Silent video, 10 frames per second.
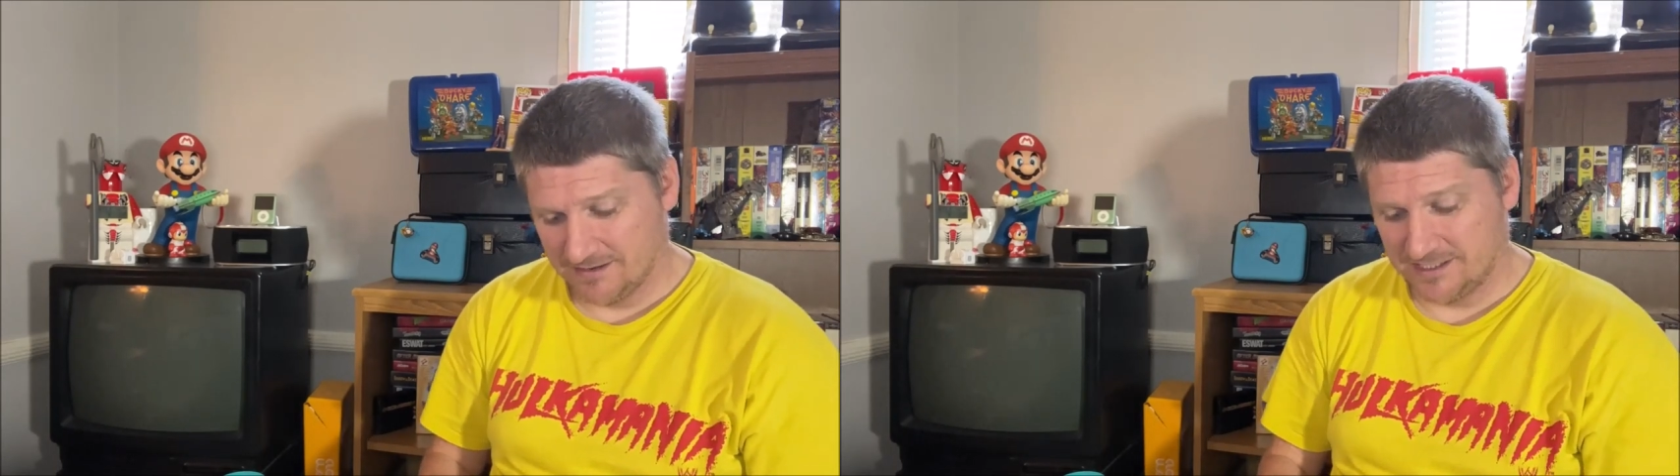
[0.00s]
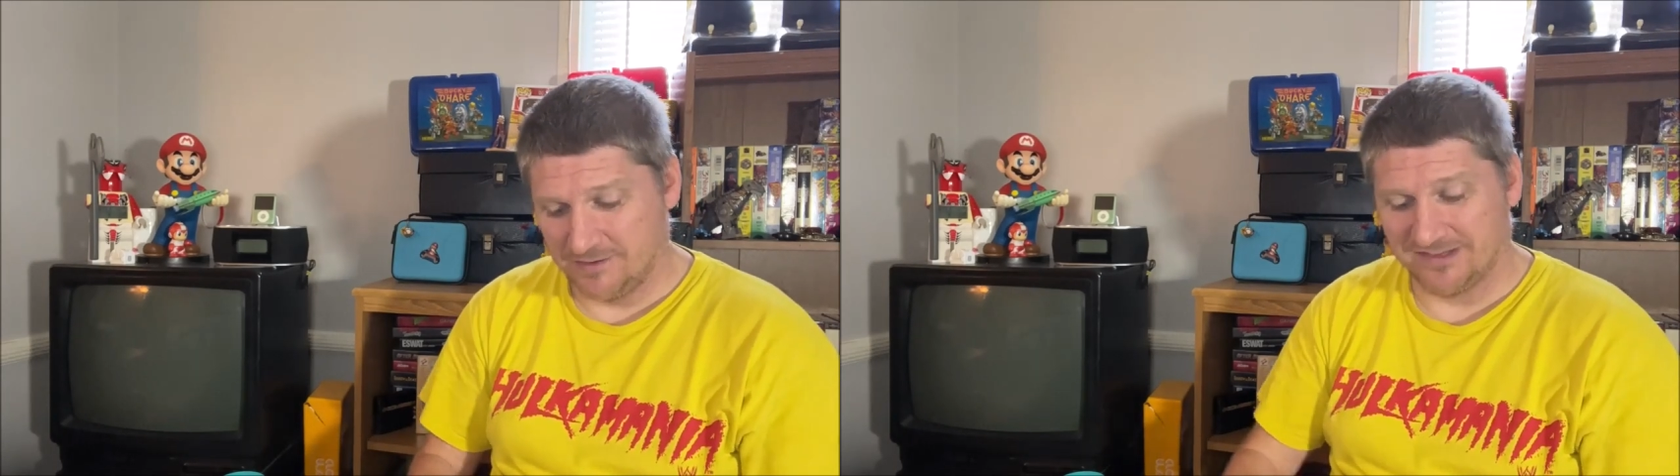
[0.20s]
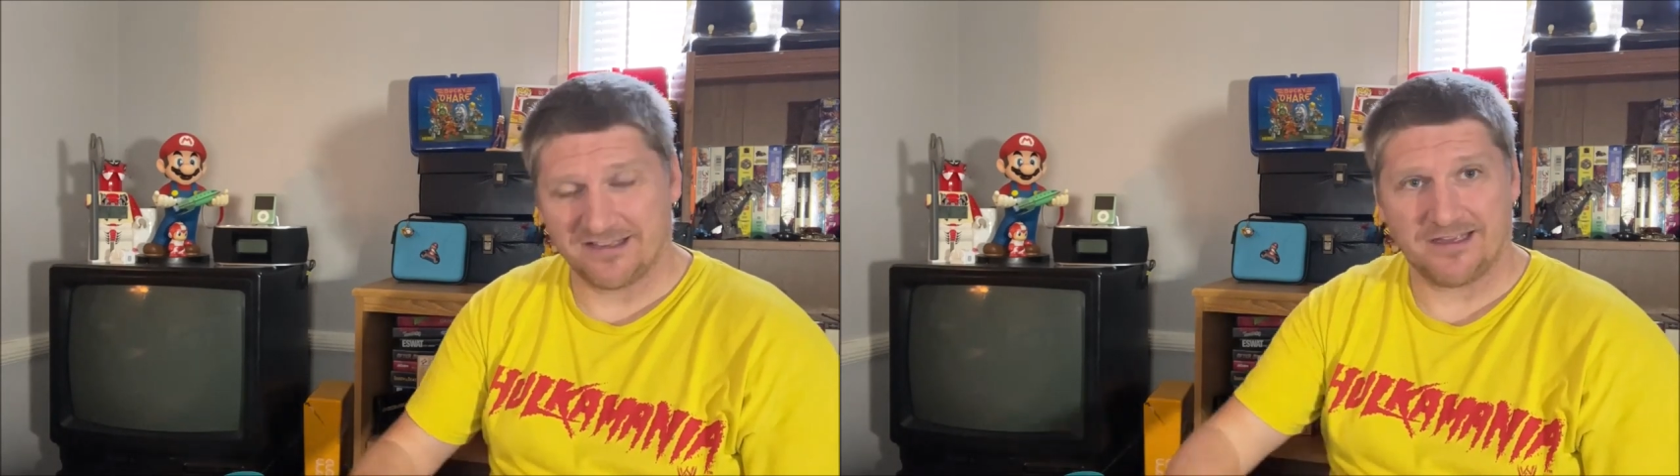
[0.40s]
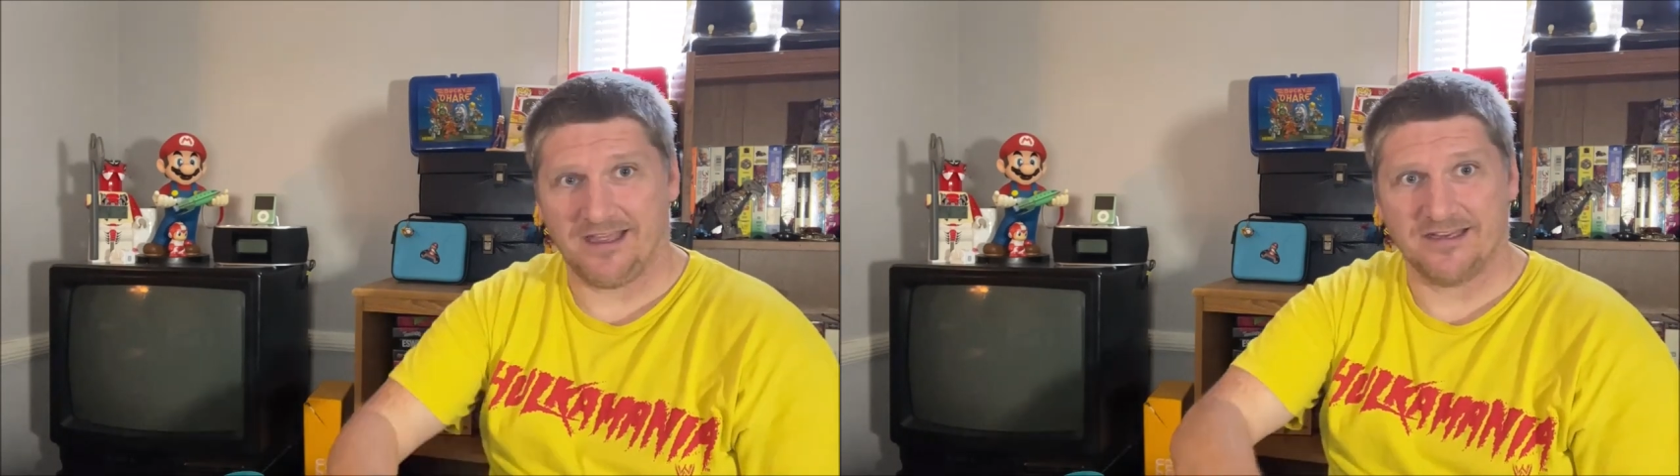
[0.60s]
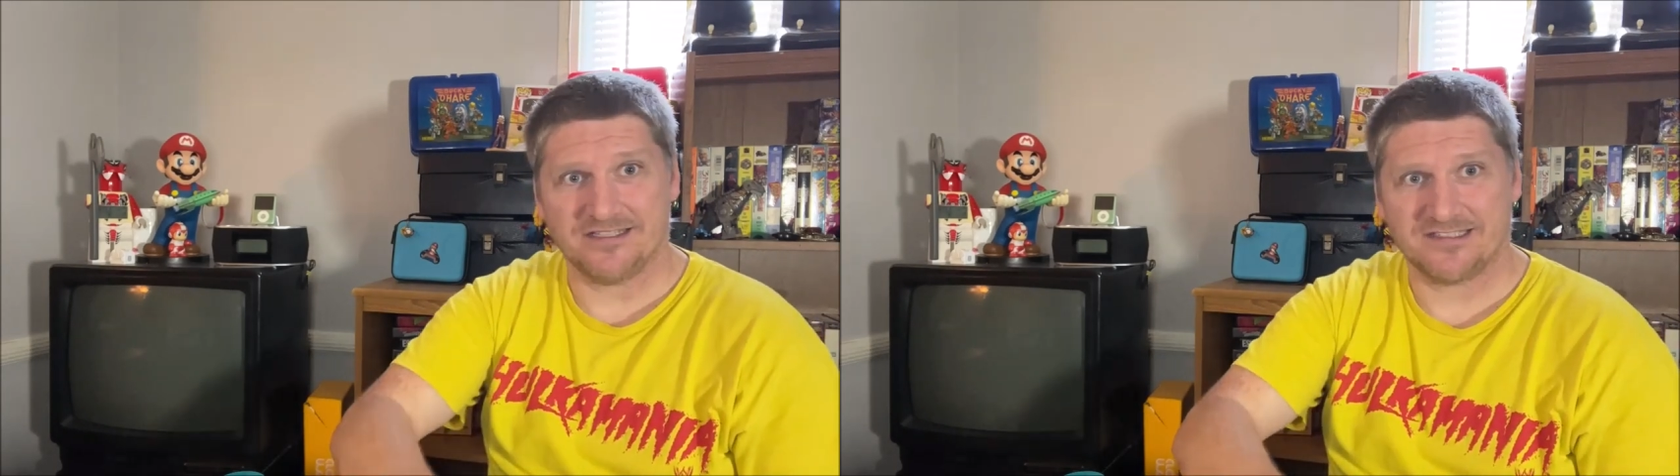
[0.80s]
and she was like,
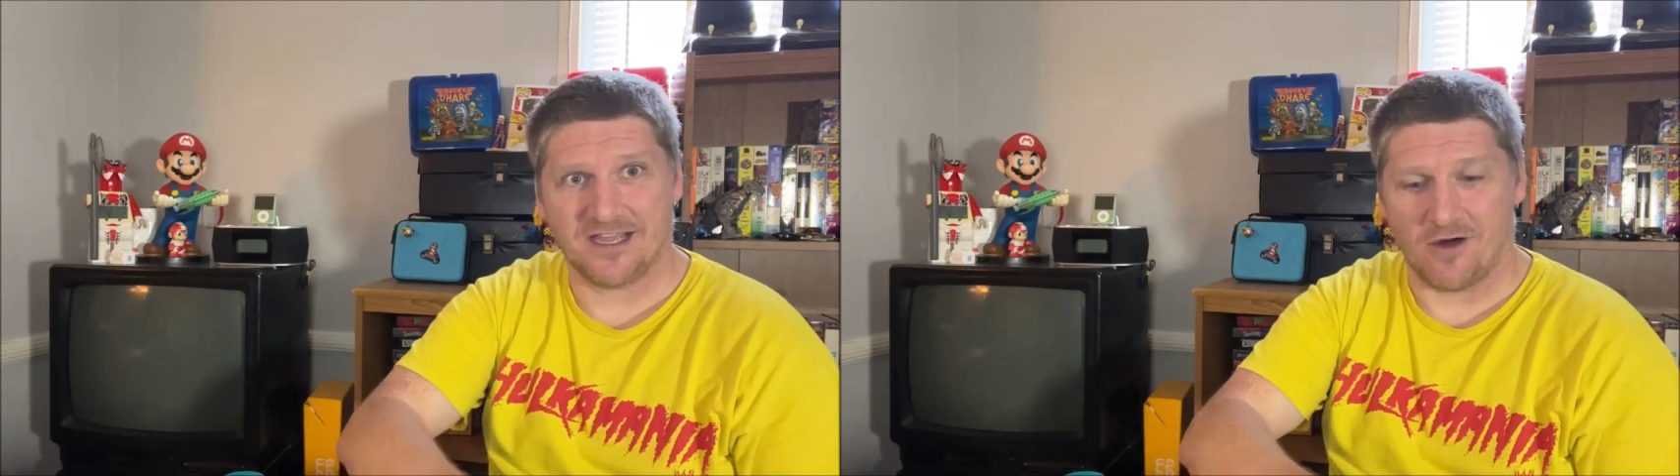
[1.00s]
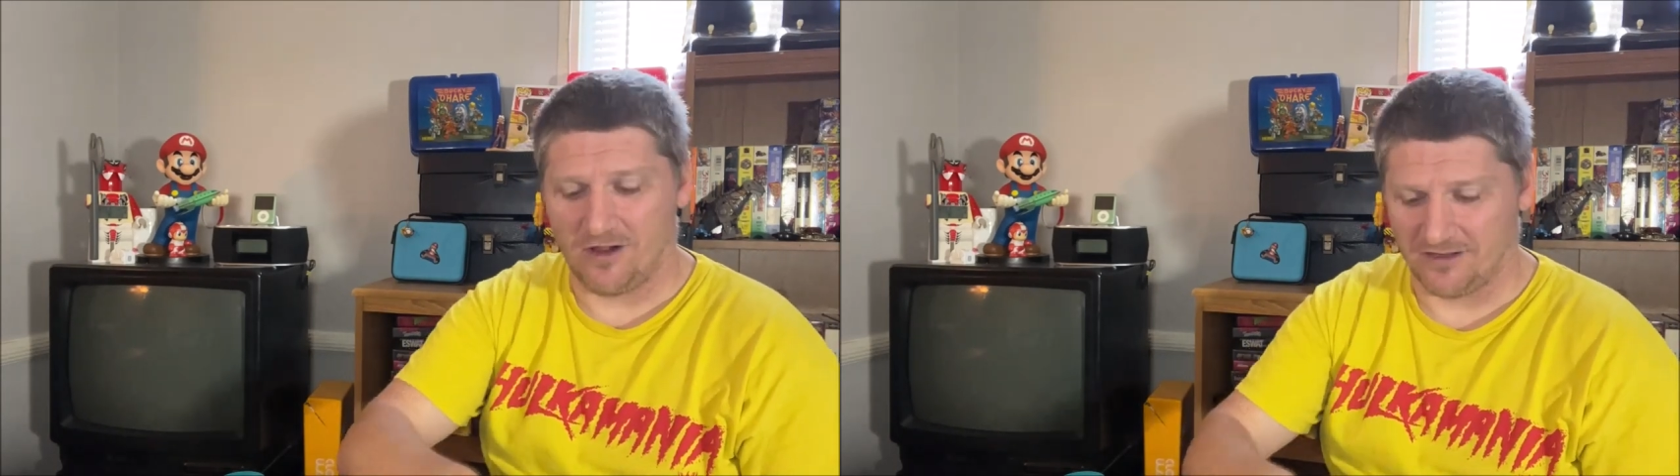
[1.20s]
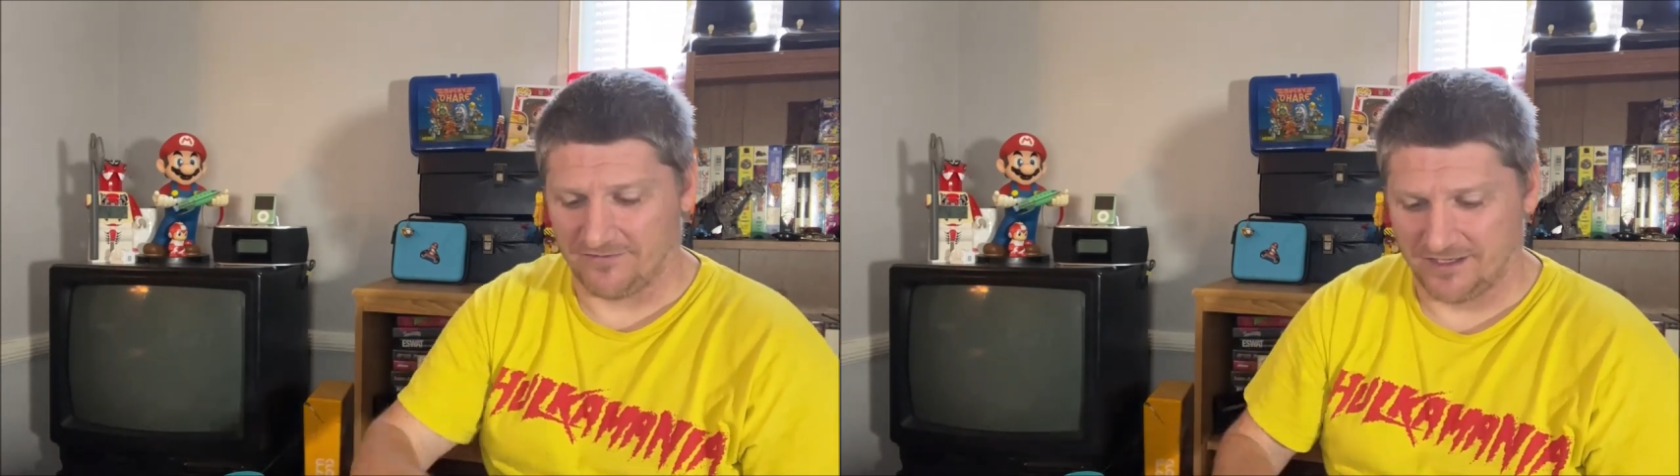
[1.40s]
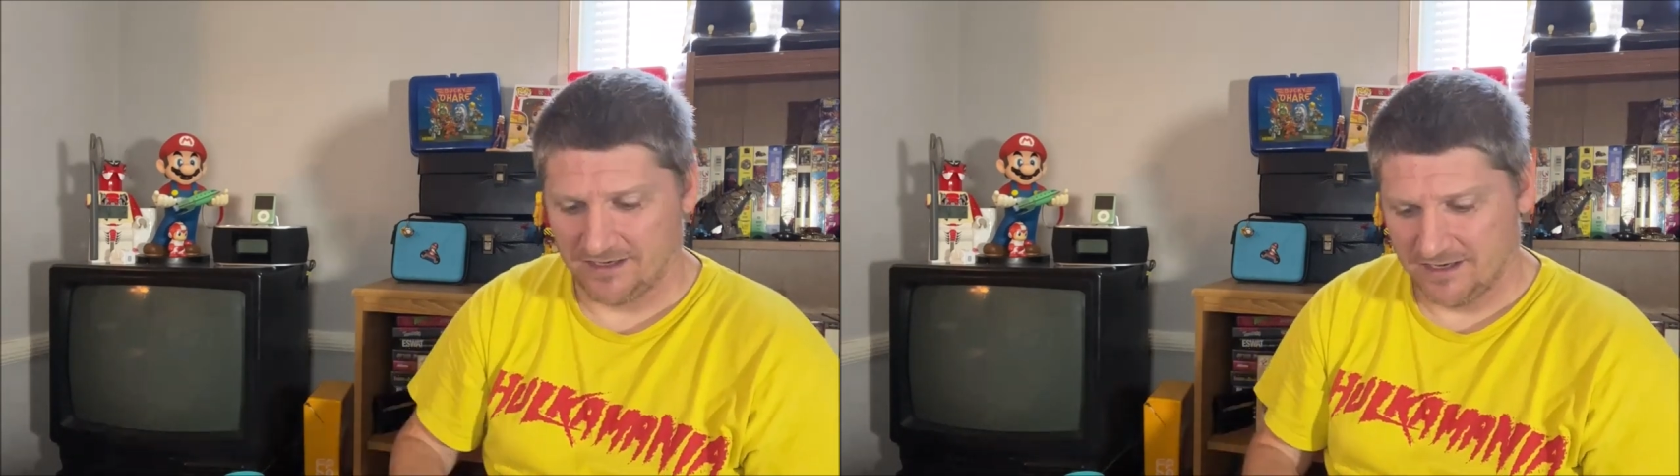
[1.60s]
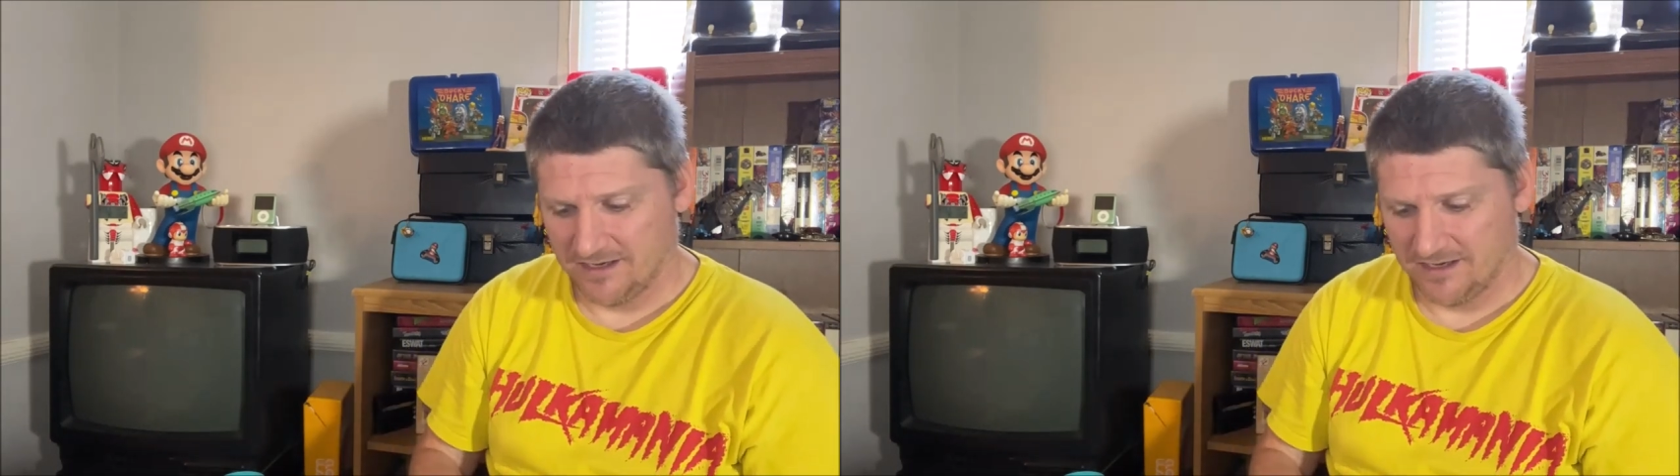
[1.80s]
yeah, just take all of it.